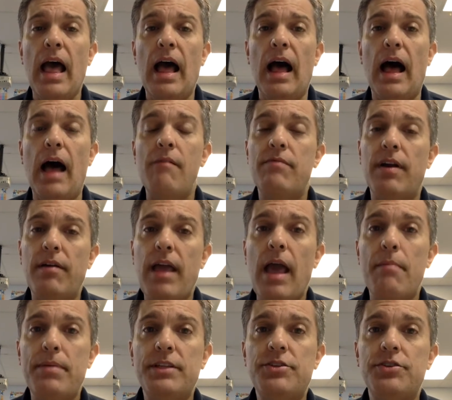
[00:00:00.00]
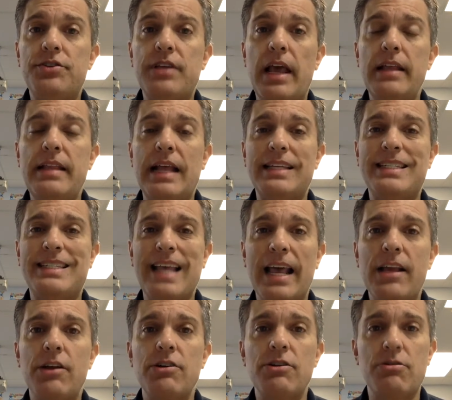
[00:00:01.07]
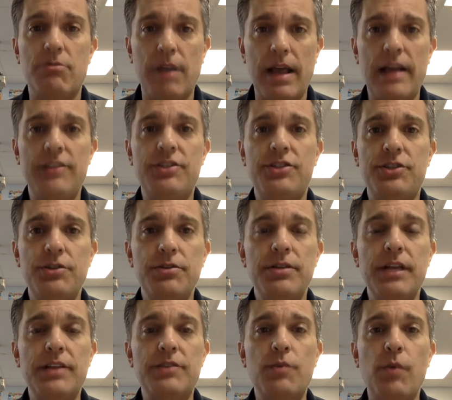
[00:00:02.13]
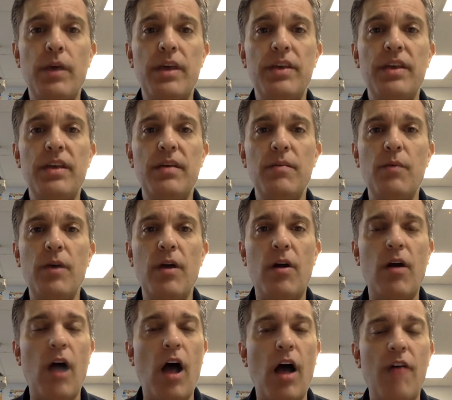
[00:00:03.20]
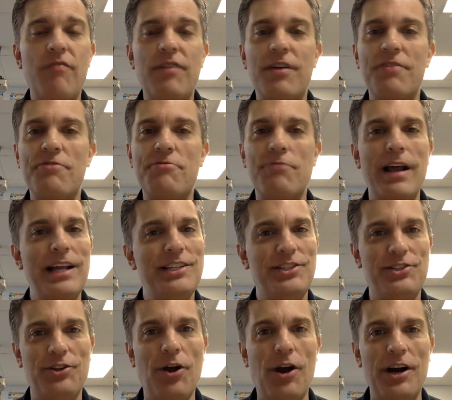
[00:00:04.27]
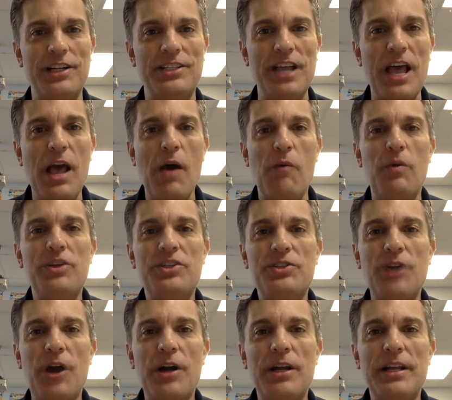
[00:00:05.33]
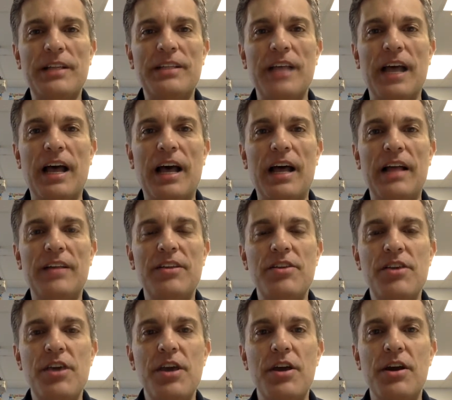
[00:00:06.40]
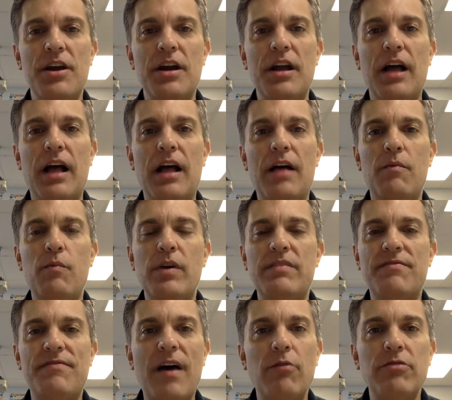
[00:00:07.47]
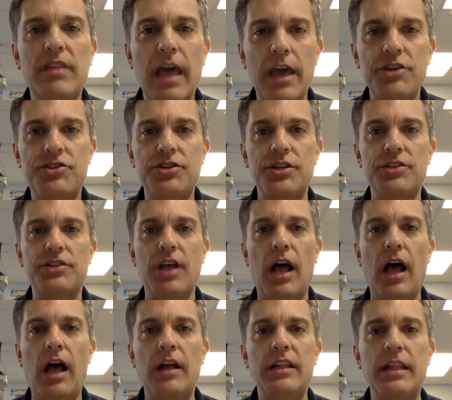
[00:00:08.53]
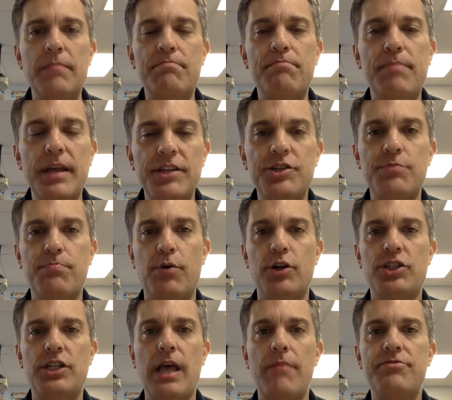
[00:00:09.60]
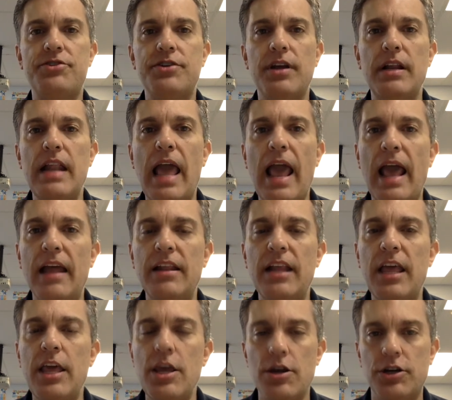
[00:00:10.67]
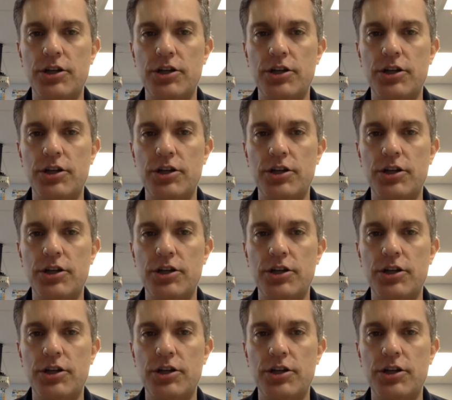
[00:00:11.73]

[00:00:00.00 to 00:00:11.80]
I'm very happy to say that second grade students, we are off a great start. We started the year with foundations on pitch perception and ear